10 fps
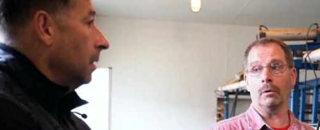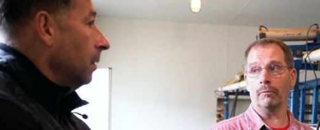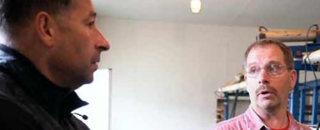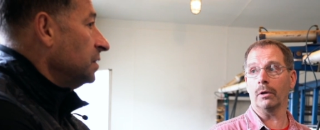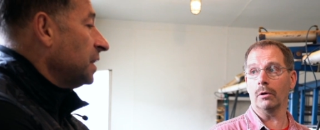
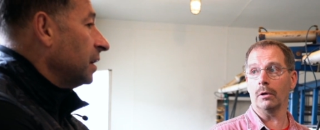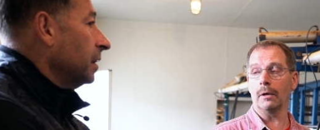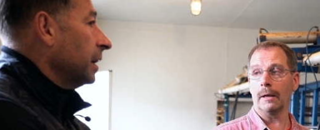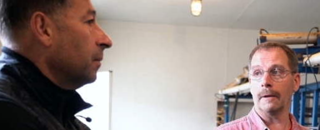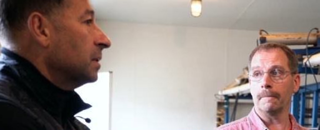Speaker 1: When you
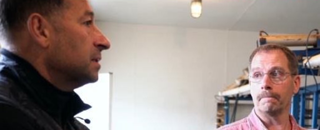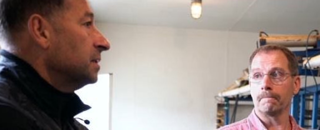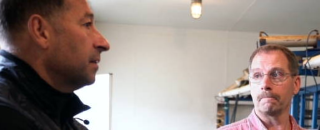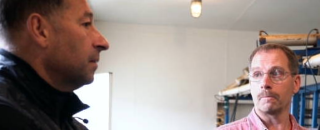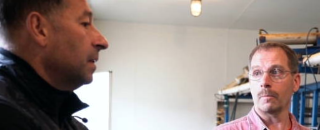say
Speaker 2: clicking, what's
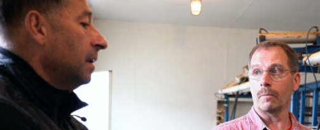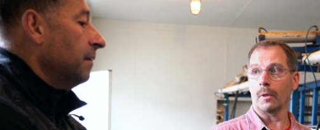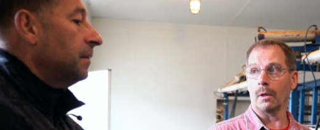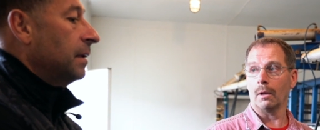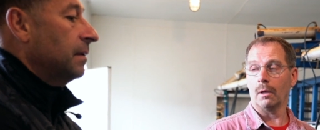the do
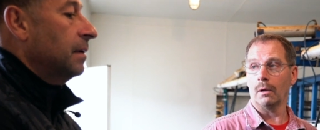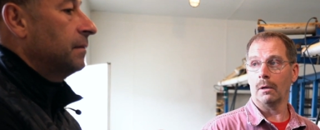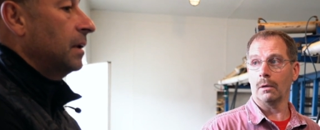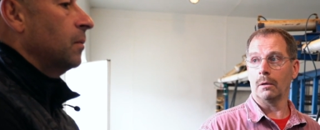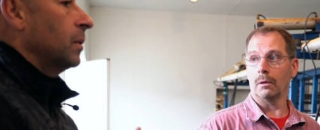if they
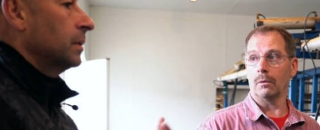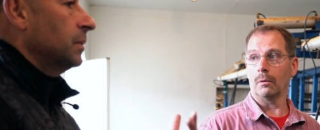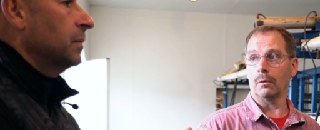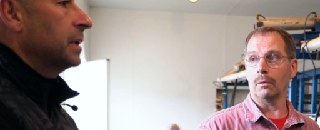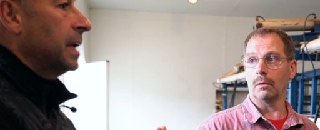if they
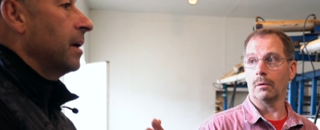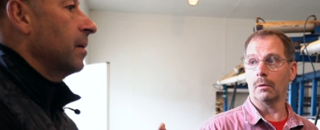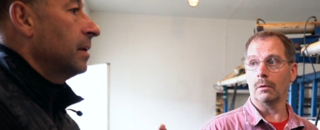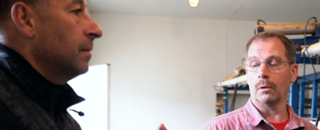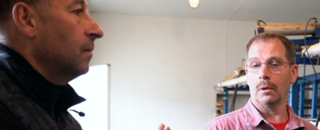weren't doing a
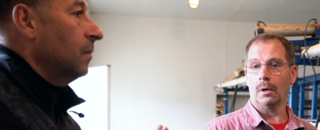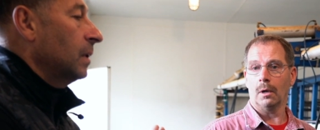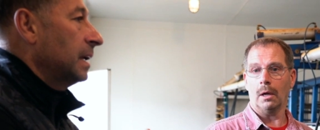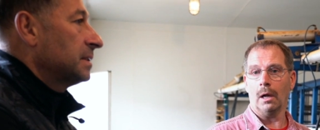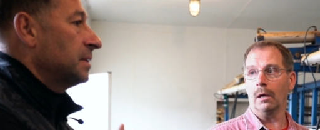gallon?
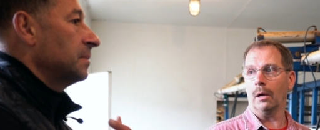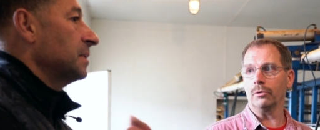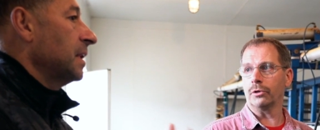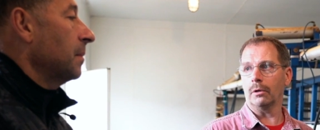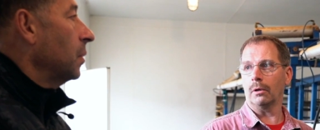What gets I,
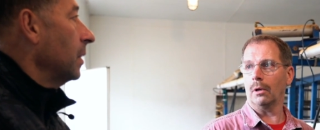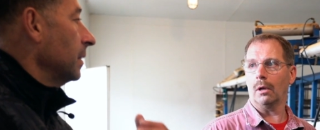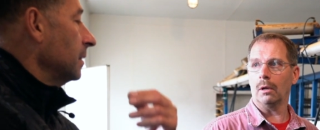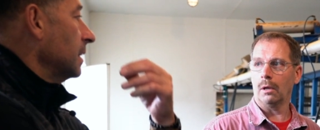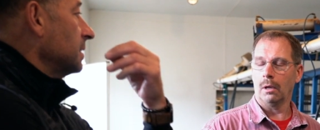down I to that
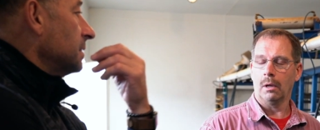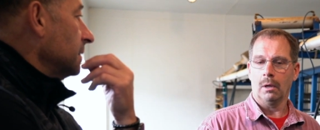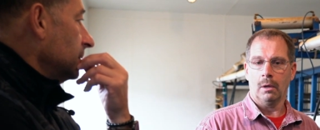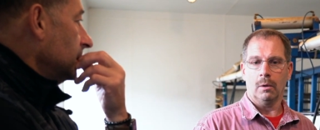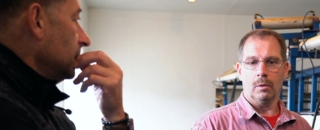
Speaker 1: point?
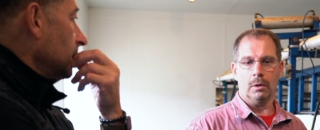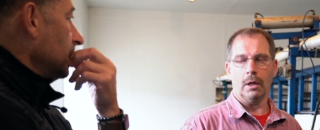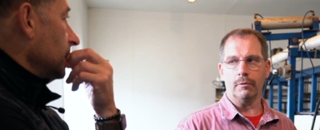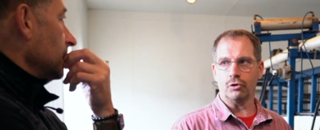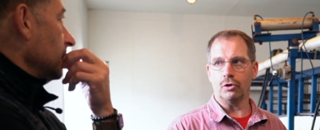It's well, a
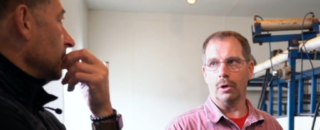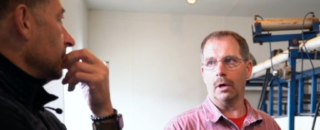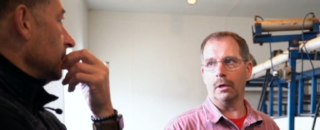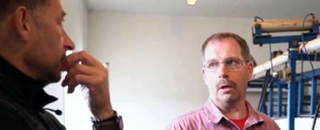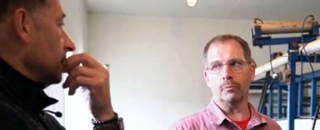lot of it's
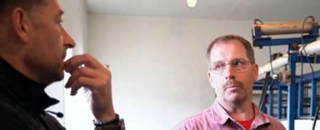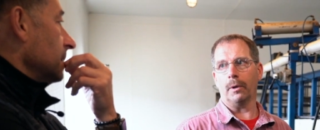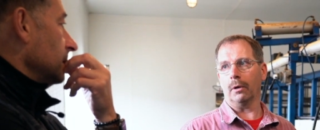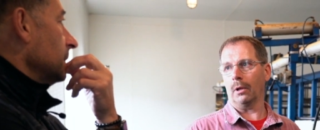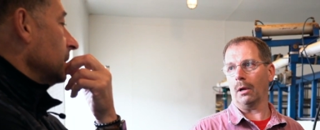genetic. I'm
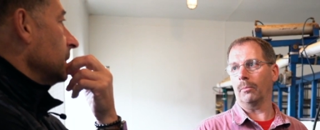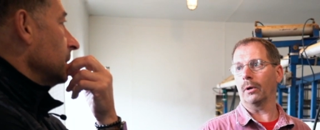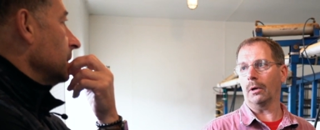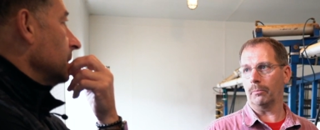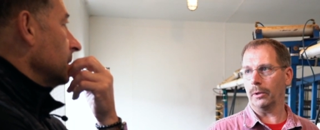spending a lot of
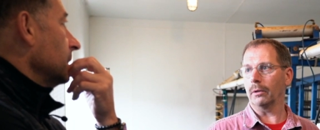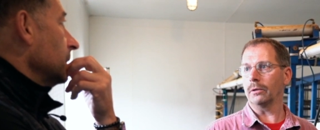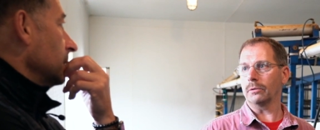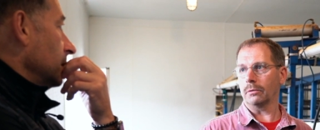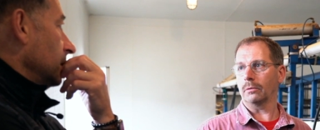money on
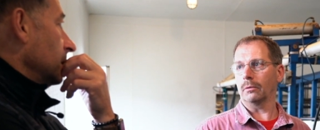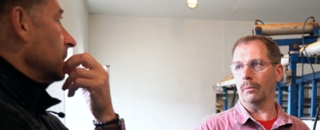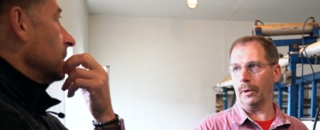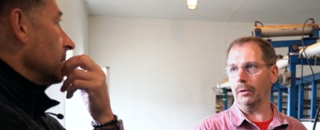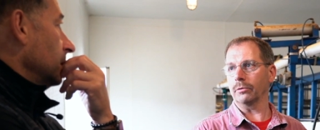bellies,
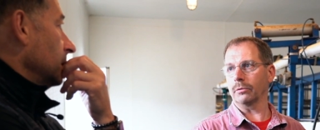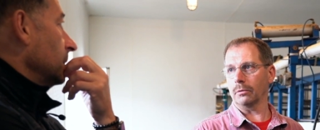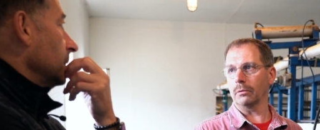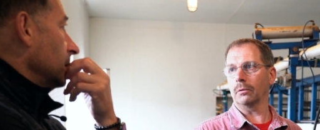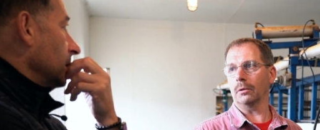the
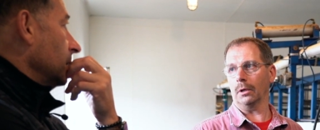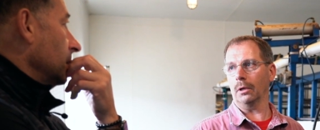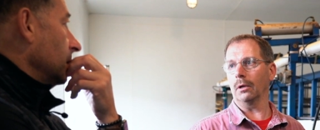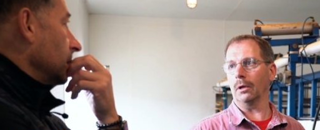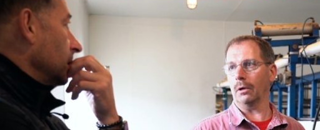males to
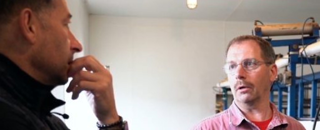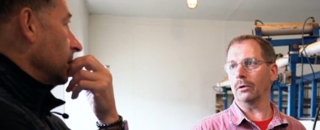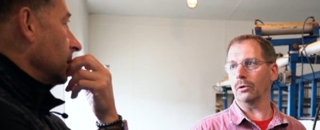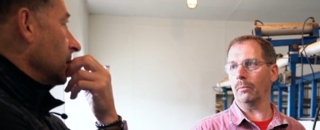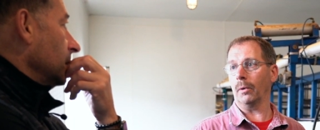get in
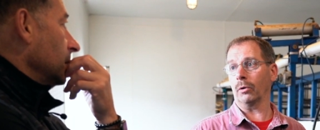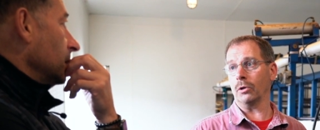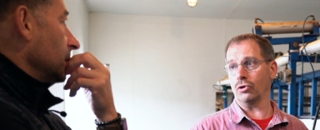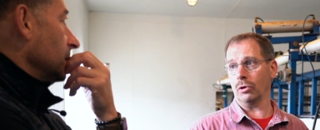here, milking